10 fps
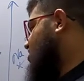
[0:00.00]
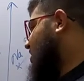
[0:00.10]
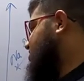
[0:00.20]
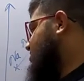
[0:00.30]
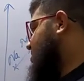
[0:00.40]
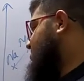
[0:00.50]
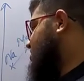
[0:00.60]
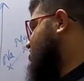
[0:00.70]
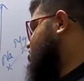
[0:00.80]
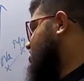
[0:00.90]
Guys, remember
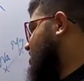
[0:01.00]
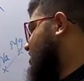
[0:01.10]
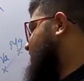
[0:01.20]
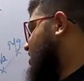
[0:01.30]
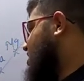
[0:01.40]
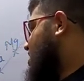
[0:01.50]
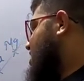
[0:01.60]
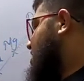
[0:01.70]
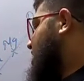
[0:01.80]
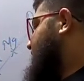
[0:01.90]
the shielding effect?
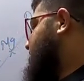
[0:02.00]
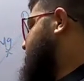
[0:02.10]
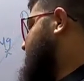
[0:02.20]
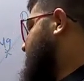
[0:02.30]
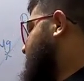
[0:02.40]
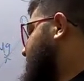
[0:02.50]
I've explained